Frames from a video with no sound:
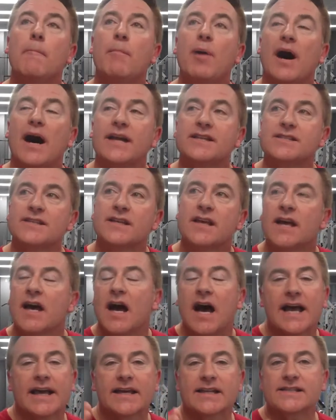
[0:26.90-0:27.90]
But
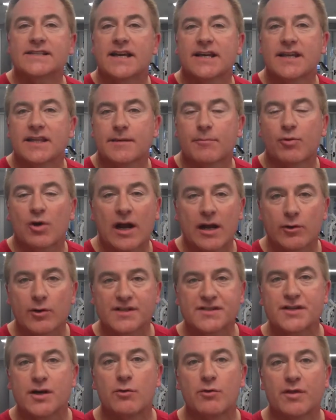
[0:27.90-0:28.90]
I can tell you the
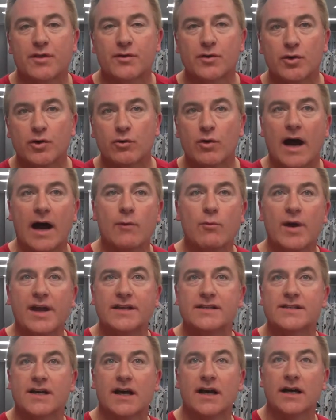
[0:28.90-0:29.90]
progress going through. I
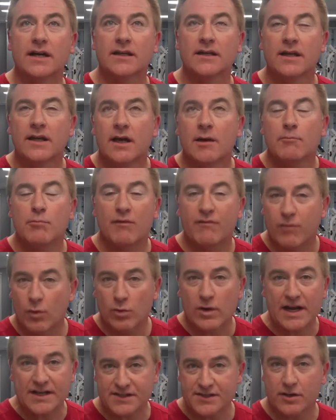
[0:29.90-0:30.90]
weighed, uh,
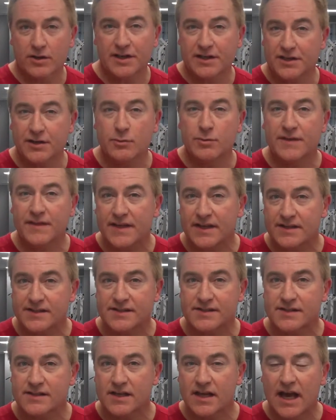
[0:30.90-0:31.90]
before I started doing
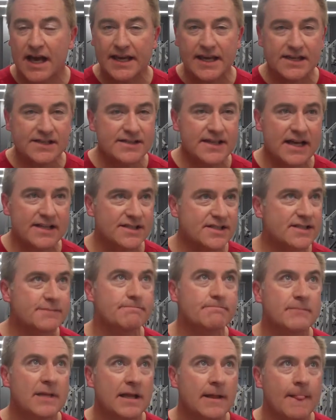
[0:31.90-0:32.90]
this, I guess that's
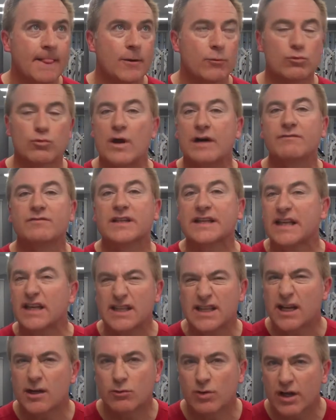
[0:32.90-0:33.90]
roughly a
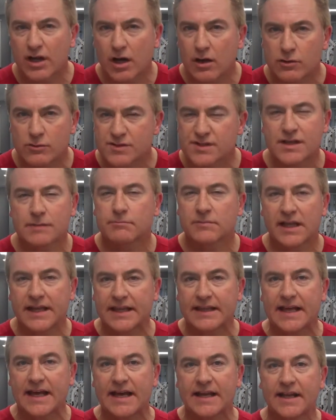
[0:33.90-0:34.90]
year ago, something
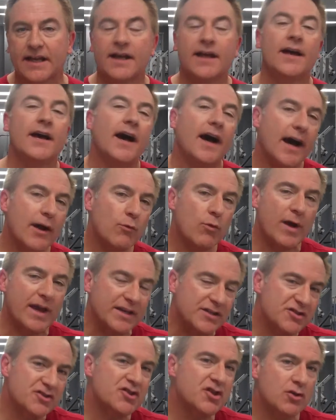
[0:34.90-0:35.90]
like that, I
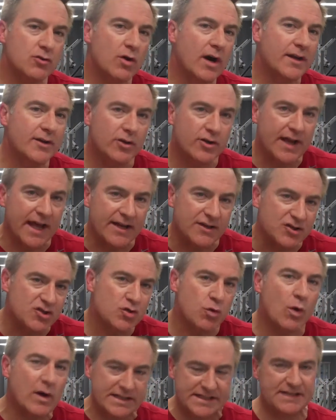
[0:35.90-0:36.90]
weighed
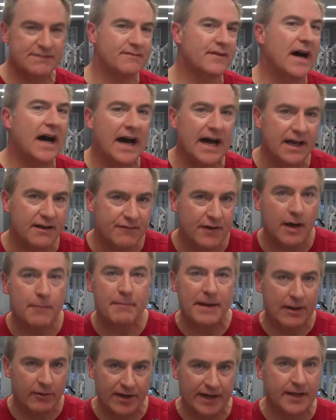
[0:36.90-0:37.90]
225
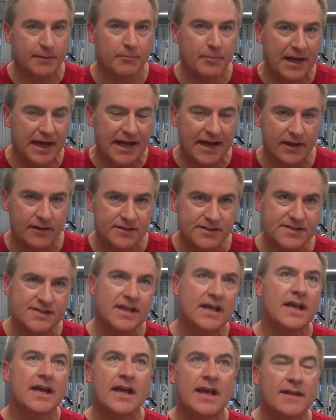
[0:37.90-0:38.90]
American pounds.
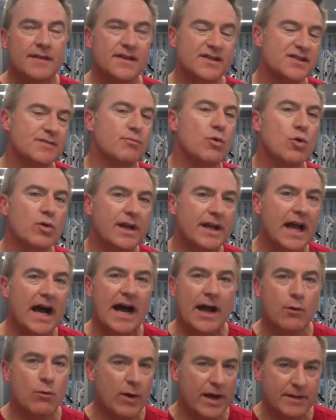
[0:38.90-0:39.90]
This morning
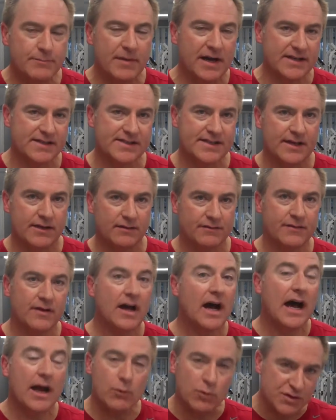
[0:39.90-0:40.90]
I weighed myself,
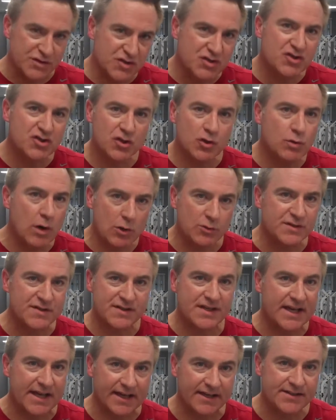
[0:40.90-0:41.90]
I was
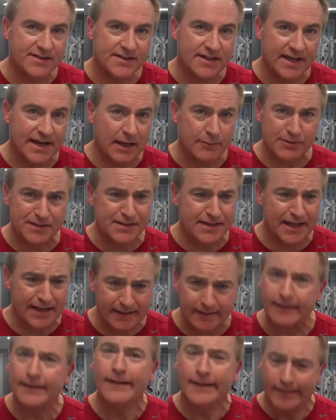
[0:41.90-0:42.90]
206, and I was
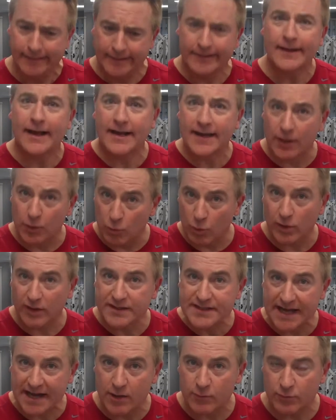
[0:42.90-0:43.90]
saying, I got to work
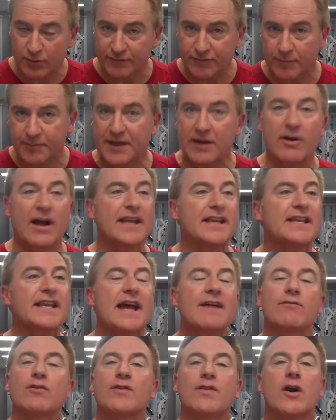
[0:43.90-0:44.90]
downward from here. I
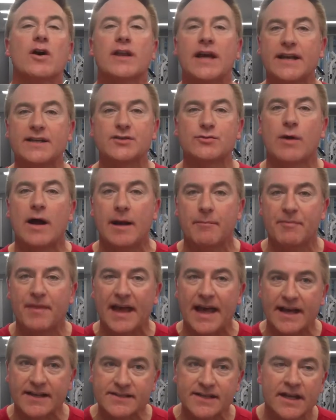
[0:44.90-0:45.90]
never thought I'd drop
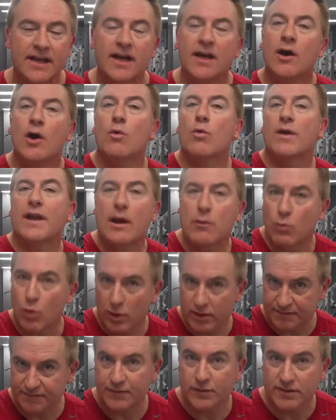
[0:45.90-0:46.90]
that. When I
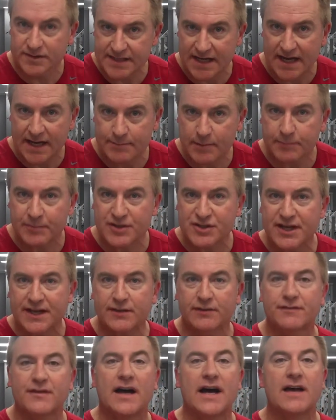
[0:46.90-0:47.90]
worked full time up at
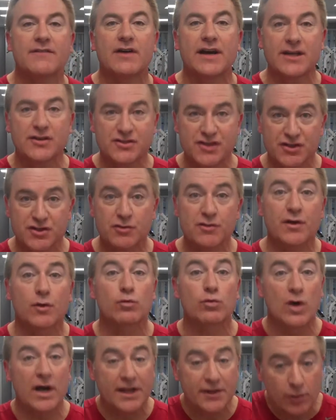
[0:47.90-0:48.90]
Channel 5, I used to do the
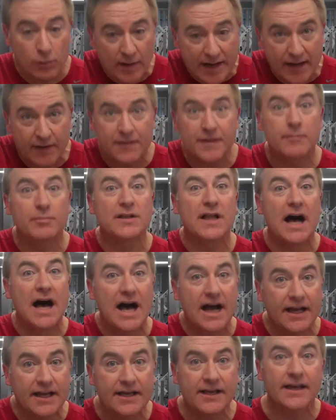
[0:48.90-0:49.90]
run around the
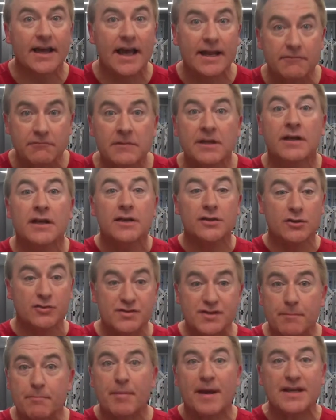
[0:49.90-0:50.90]
block and do
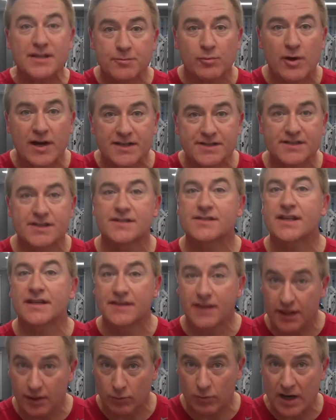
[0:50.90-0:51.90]
some bench presses in
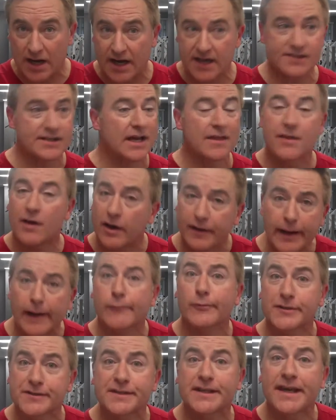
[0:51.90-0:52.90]
the garage. I thought I
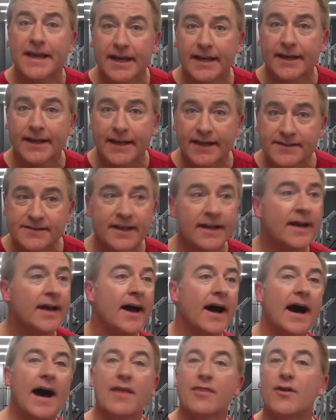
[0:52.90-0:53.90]
was kicking it.
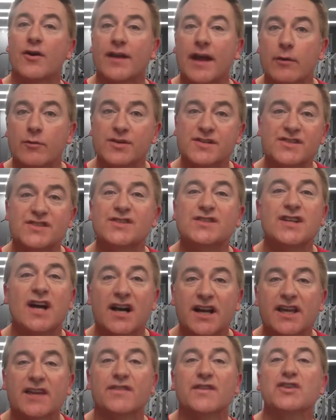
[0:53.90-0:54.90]
I thought I was
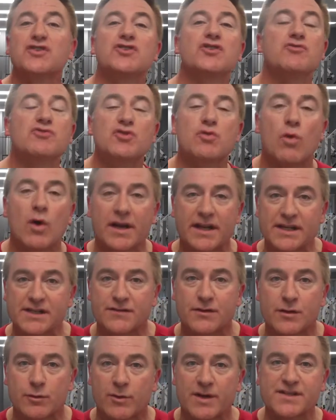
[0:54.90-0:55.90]
stuck in the 220s
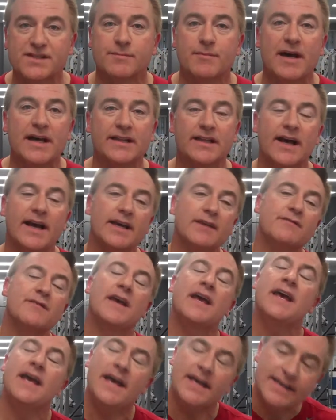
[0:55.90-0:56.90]
for the rest of my life.
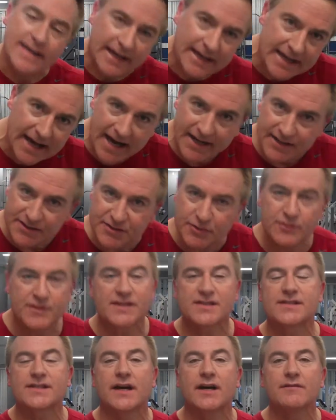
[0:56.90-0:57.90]
You gotta do
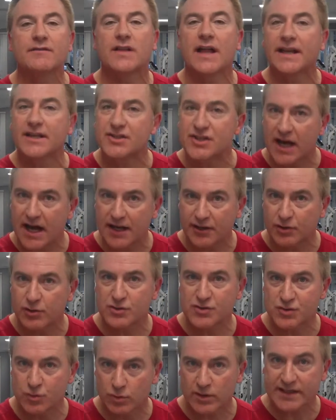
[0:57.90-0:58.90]
the stuff like John
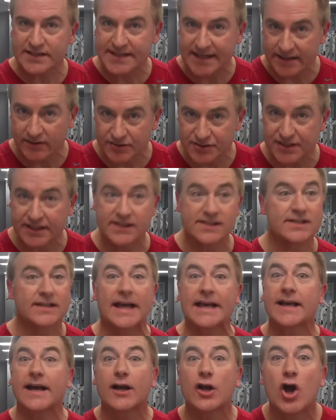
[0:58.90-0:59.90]
Kuzora tells you. It's
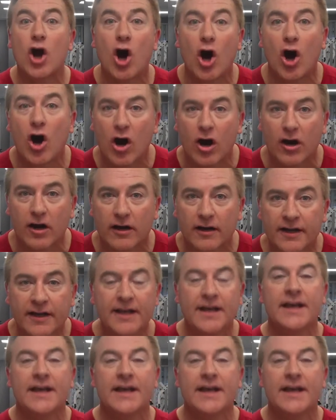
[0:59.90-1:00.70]
like a car.